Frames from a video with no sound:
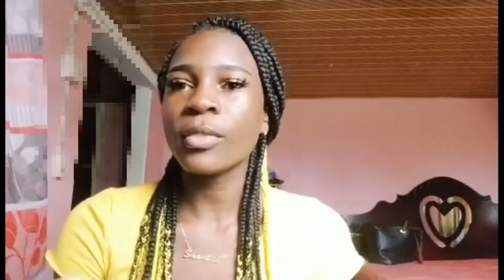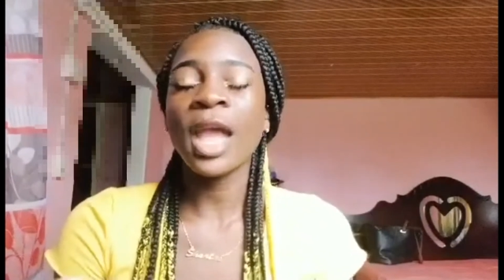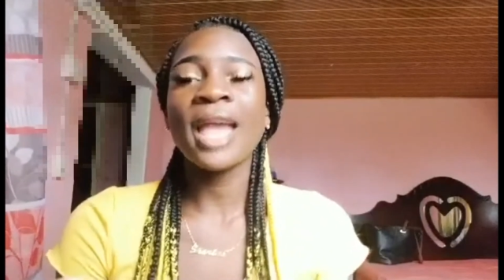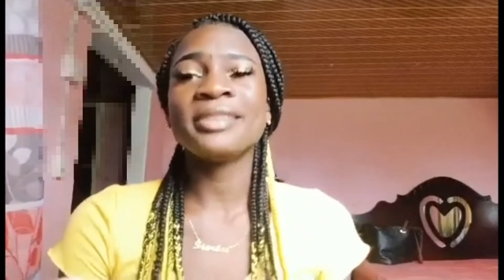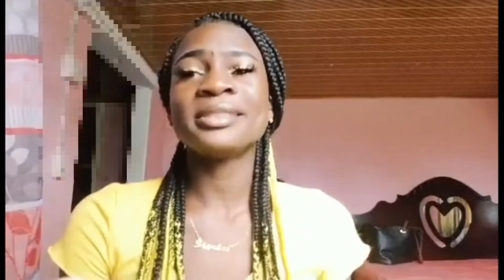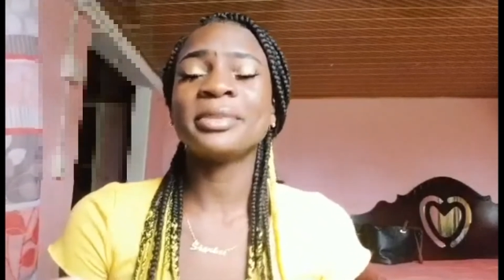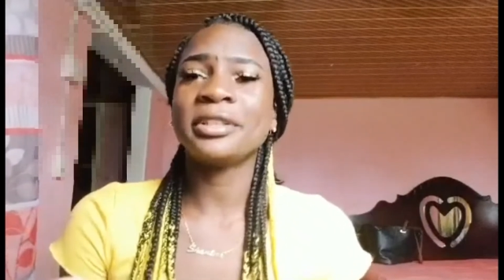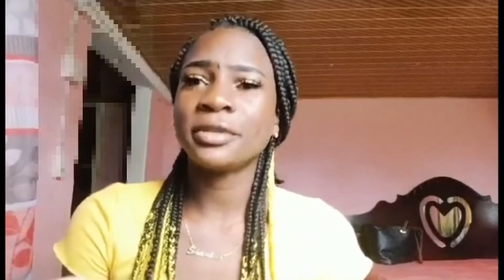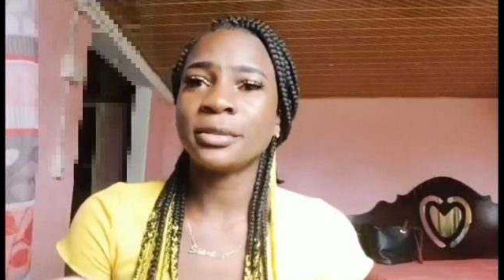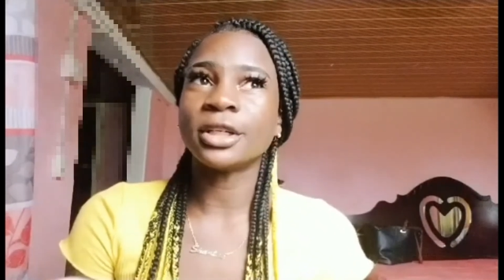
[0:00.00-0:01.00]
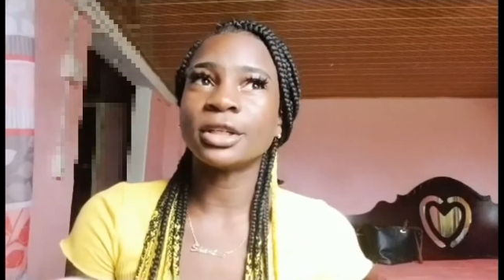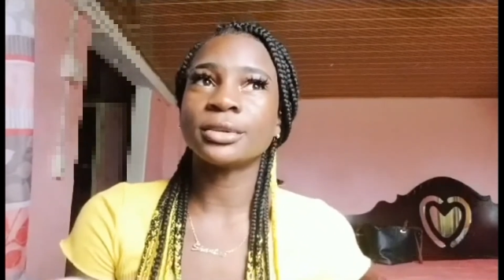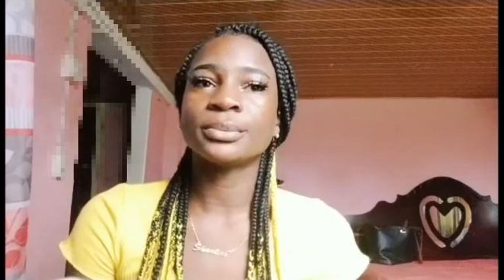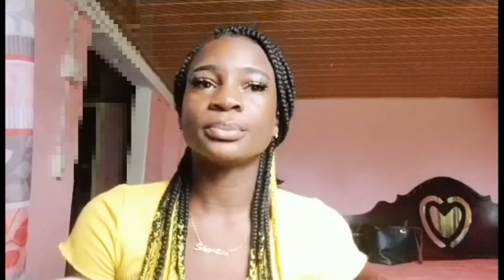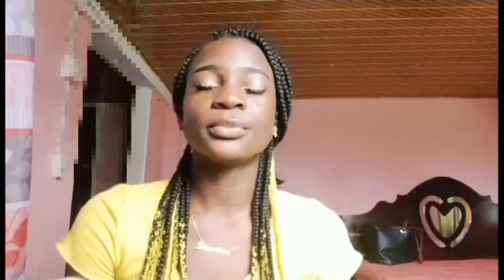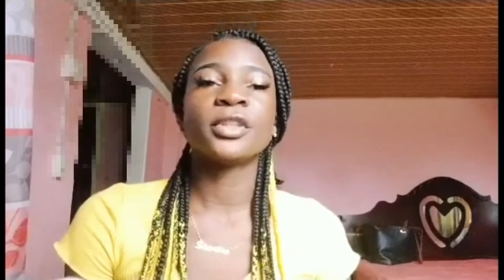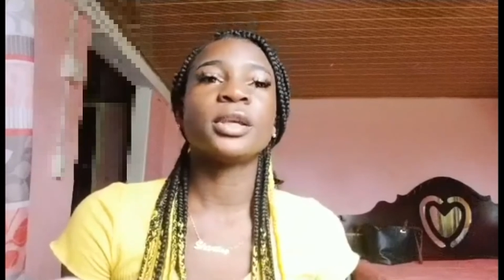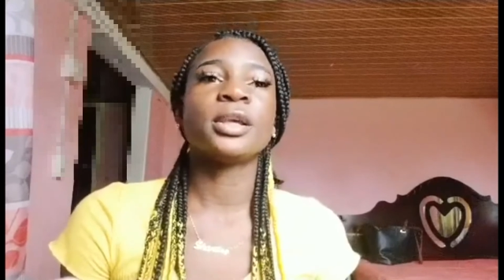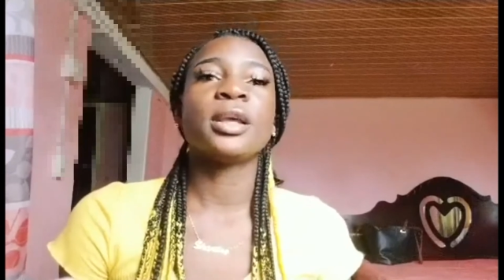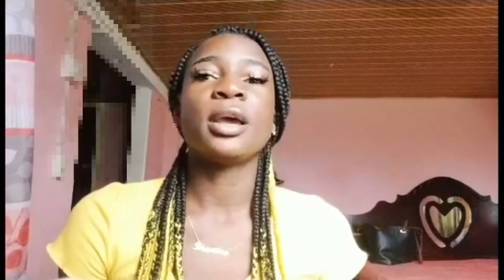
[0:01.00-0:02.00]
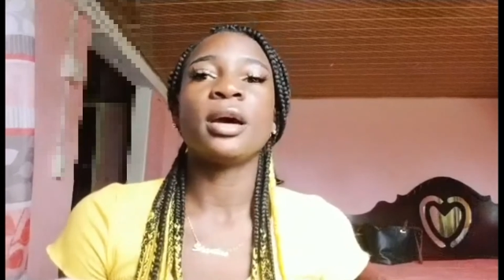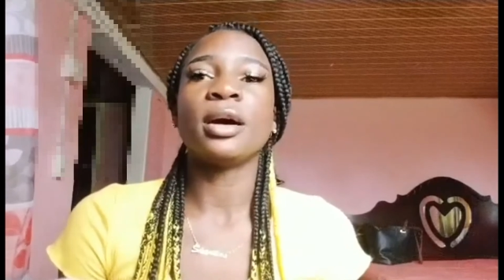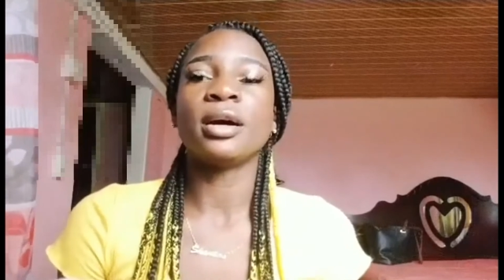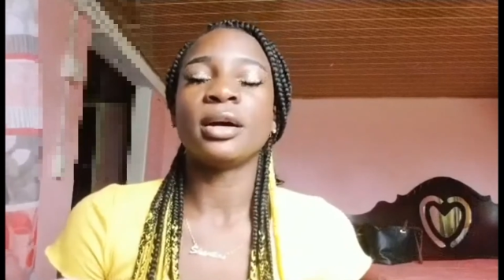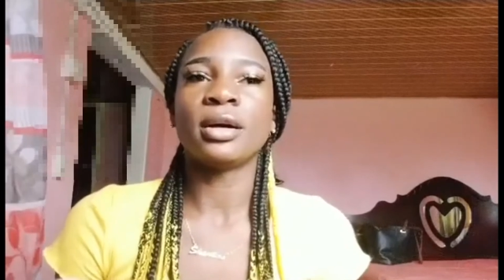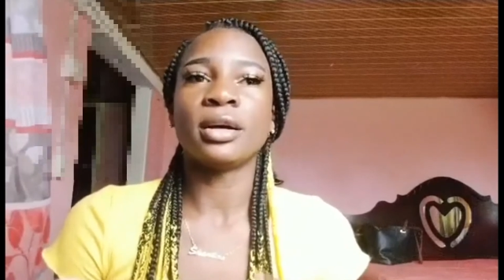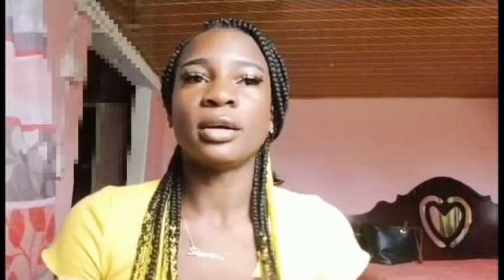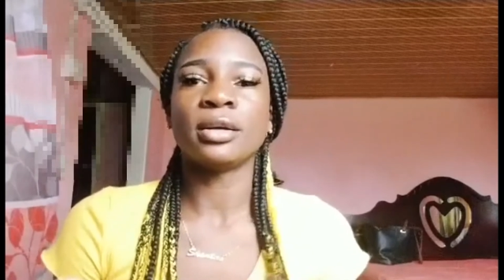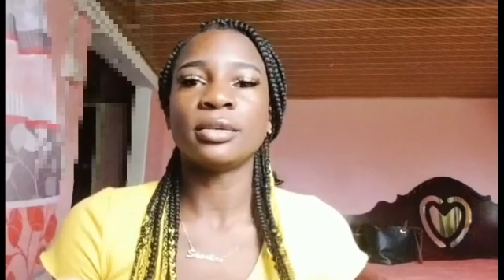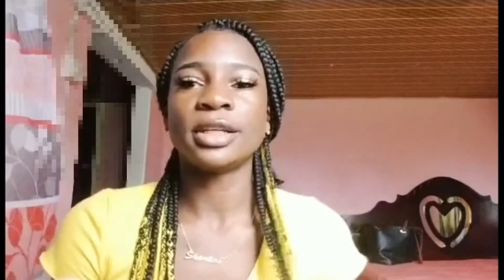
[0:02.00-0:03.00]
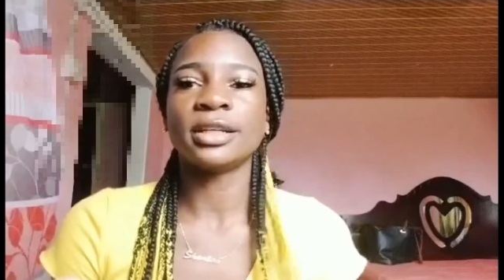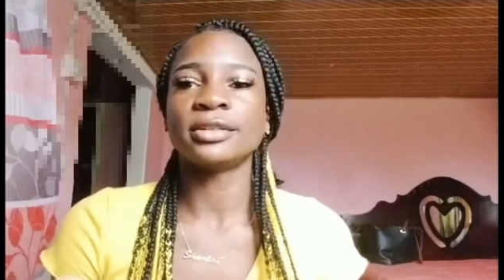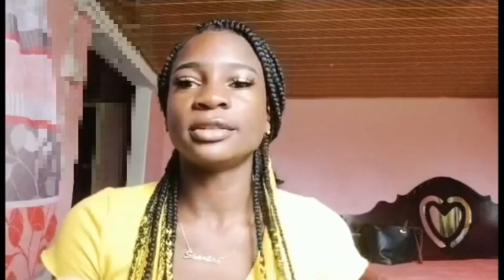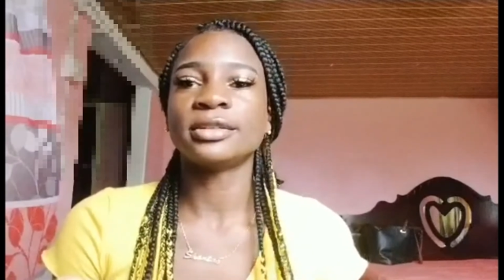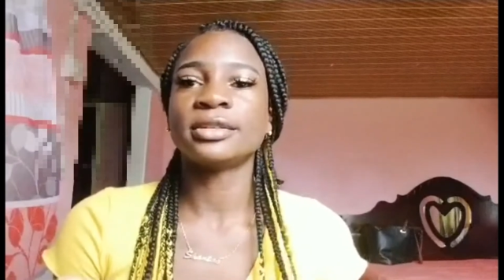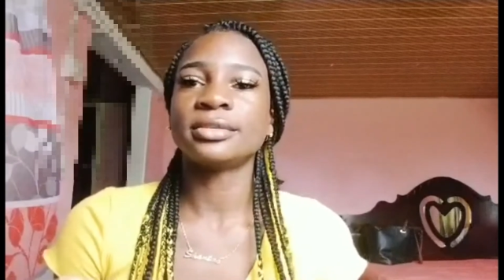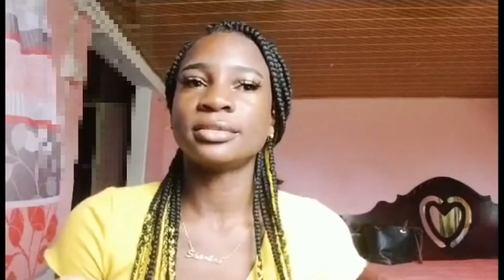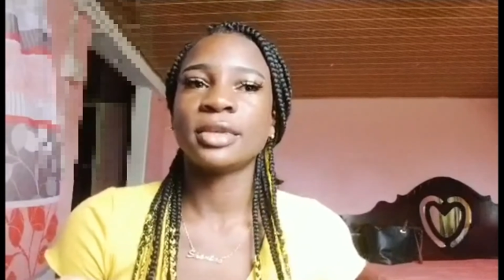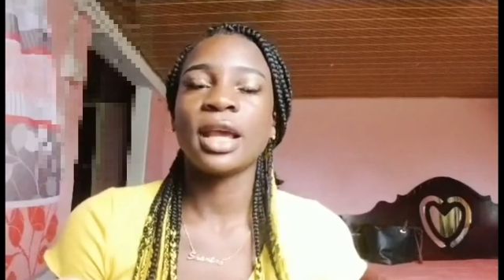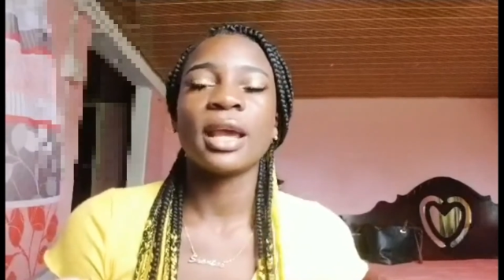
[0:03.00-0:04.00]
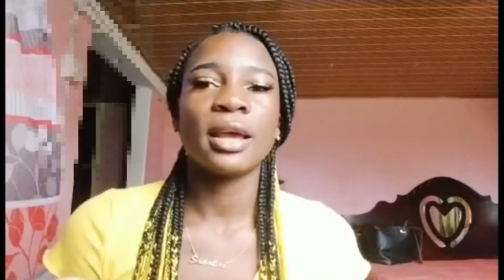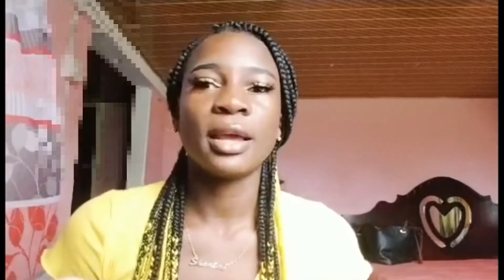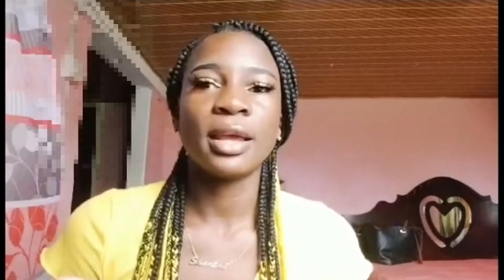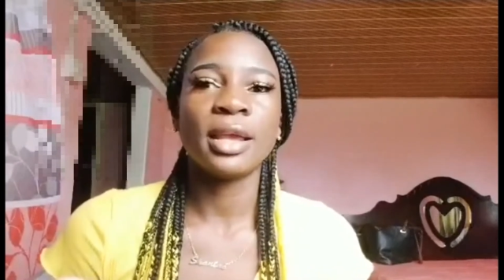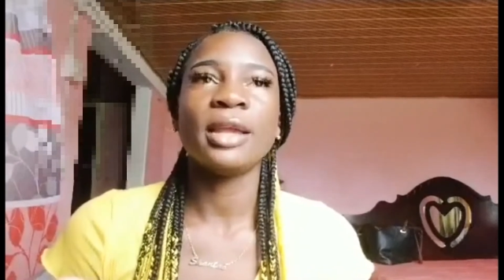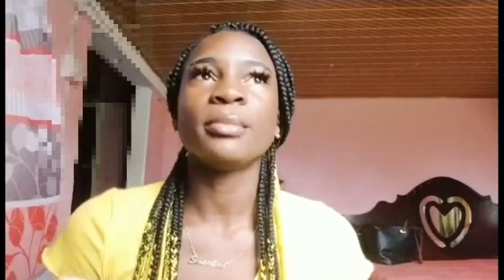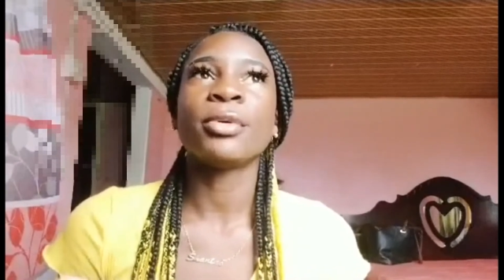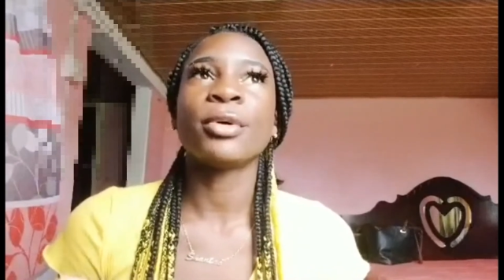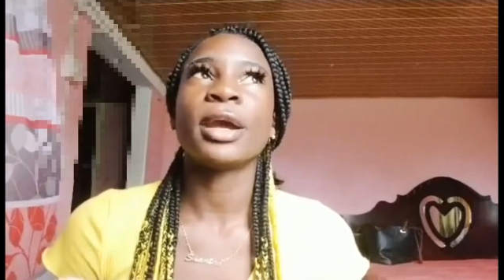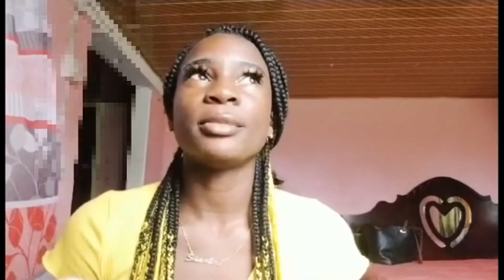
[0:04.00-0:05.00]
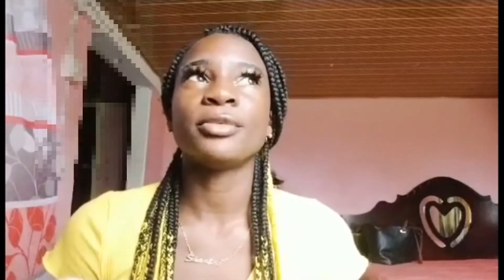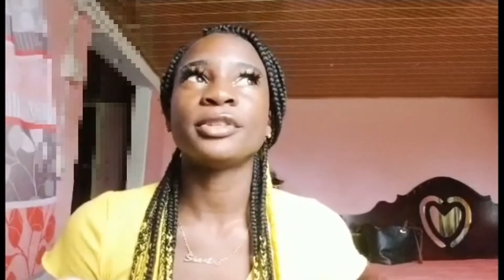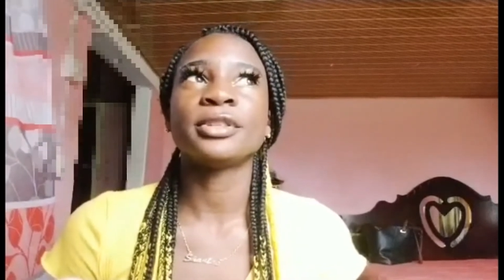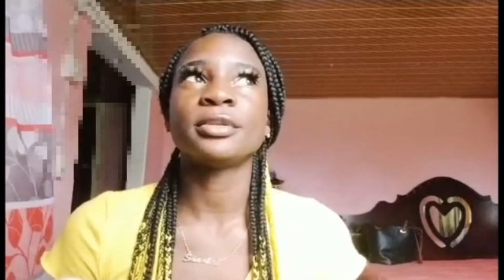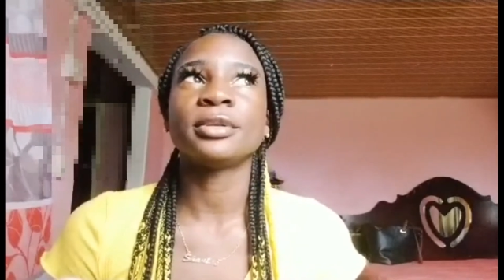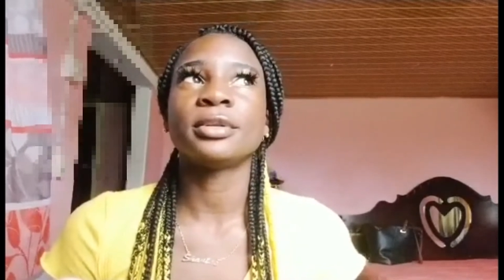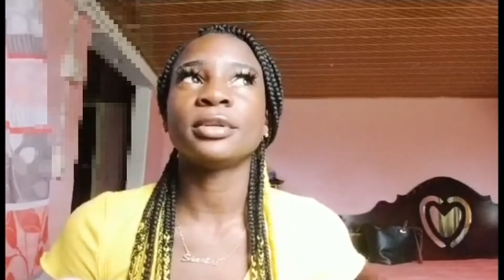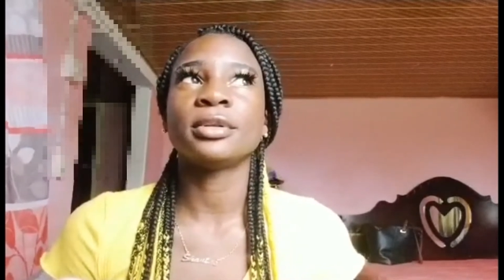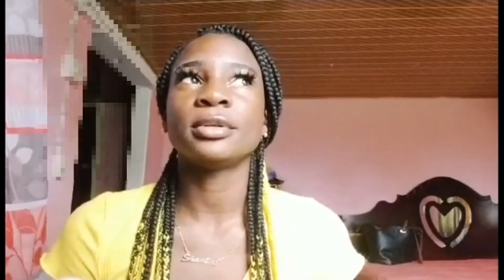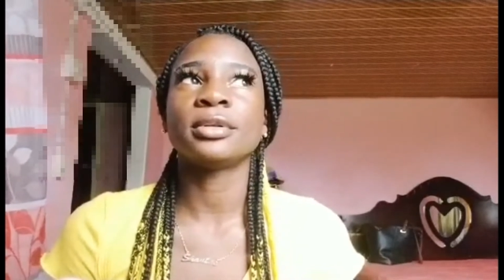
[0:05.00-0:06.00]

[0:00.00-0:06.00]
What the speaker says: I used to play football. What else? In primary school,